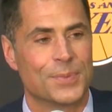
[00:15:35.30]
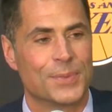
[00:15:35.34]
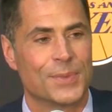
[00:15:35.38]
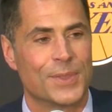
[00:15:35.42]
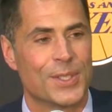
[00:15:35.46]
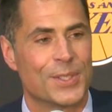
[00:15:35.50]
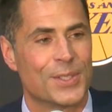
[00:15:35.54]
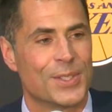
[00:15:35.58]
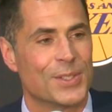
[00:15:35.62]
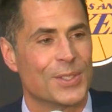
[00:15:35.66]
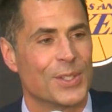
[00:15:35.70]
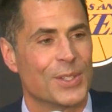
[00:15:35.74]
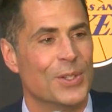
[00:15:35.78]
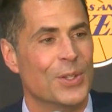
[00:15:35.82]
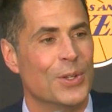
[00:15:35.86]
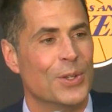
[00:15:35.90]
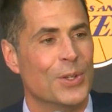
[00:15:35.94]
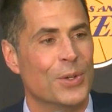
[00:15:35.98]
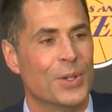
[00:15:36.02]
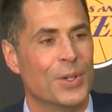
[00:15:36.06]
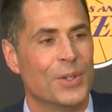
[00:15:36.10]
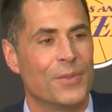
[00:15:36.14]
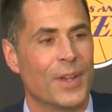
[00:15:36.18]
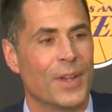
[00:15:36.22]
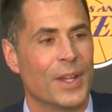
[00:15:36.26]
This is a
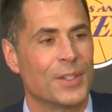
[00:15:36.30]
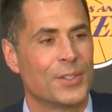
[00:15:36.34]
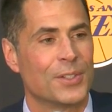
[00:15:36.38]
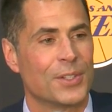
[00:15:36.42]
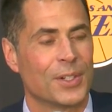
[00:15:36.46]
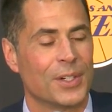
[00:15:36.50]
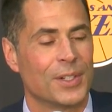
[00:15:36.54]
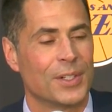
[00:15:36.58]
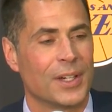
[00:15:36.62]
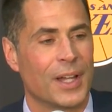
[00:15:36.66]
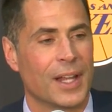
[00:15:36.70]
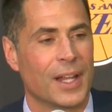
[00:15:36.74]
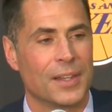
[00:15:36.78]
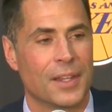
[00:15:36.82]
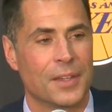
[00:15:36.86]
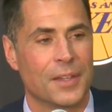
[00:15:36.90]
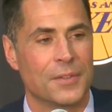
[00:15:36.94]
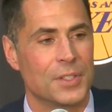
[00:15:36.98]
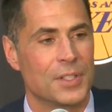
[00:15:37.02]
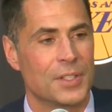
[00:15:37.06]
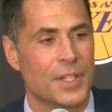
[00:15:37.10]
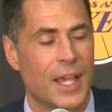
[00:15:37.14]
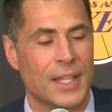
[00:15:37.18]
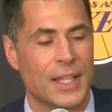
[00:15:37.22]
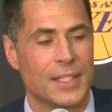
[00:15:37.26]
new adventure. I love
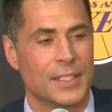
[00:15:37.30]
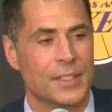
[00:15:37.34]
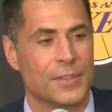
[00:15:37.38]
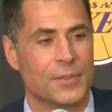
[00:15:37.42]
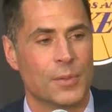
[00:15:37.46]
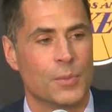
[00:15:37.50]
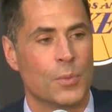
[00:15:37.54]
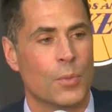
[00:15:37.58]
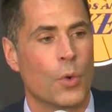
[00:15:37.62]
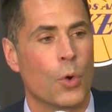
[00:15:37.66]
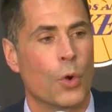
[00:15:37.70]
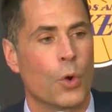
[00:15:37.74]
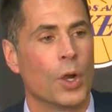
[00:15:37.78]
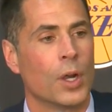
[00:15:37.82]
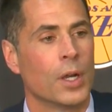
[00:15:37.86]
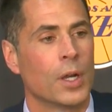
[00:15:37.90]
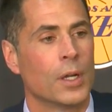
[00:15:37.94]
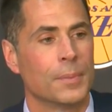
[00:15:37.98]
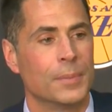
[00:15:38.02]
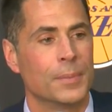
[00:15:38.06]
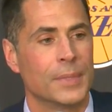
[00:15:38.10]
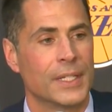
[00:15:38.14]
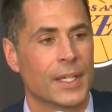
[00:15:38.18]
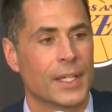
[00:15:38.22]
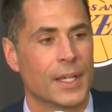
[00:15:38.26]
you guys even
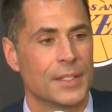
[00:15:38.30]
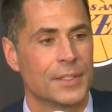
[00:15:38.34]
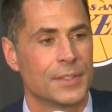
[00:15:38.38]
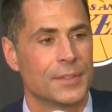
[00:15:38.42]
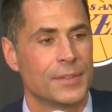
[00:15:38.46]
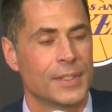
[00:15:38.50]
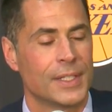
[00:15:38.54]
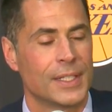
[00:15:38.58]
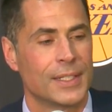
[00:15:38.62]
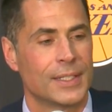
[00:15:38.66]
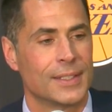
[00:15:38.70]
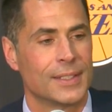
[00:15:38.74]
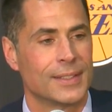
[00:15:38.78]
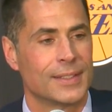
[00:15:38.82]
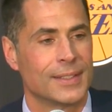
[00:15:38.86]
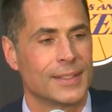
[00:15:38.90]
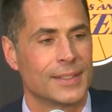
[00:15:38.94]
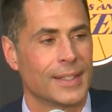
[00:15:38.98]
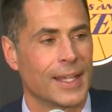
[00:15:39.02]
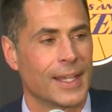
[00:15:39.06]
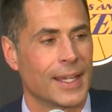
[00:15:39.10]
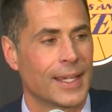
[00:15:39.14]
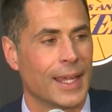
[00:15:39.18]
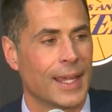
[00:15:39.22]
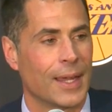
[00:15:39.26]
more because of it.
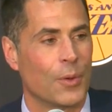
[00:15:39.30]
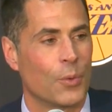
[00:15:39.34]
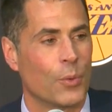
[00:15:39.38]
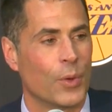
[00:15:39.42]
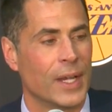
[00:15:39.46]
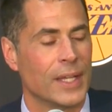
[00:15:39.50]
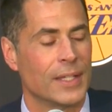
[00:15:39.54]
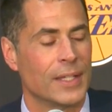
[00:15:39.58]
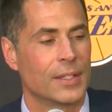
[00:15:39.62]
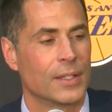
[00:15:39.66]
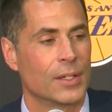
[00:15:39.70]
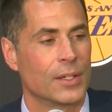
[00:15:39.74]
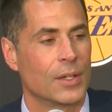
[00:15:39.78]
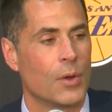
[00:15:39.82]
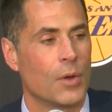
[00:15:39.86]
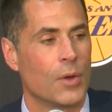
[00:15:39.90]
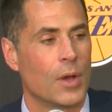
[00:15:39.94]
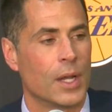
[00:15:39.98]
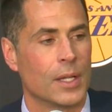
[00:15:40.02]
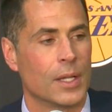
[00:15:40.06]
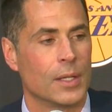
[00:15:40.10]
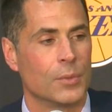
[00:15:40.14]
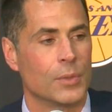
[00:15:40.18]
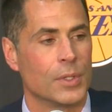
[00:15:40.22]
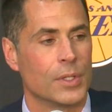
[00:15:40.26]
I can't wait to go
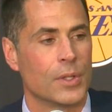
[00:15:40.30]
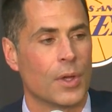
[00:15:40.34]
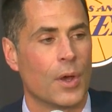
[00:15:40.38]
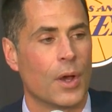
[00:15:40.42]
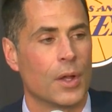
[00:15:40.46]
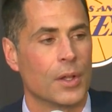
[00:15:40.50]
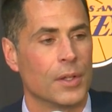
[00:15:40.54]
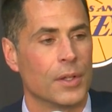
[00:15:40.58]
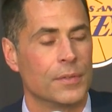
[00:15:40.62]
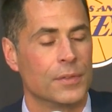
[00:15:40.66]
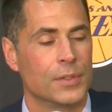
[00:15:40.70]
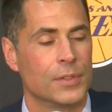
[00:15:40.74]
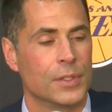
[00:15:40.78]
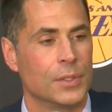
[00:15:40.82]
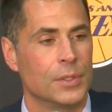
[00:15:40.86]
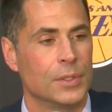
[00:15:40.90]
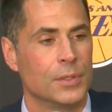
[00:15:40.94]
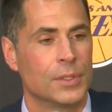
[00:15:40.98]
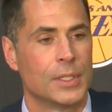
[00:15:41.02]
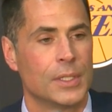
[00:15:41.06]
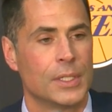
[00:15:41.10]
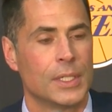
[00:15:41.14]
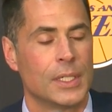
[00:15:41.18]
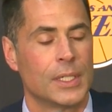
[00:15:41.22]
on it with all of you.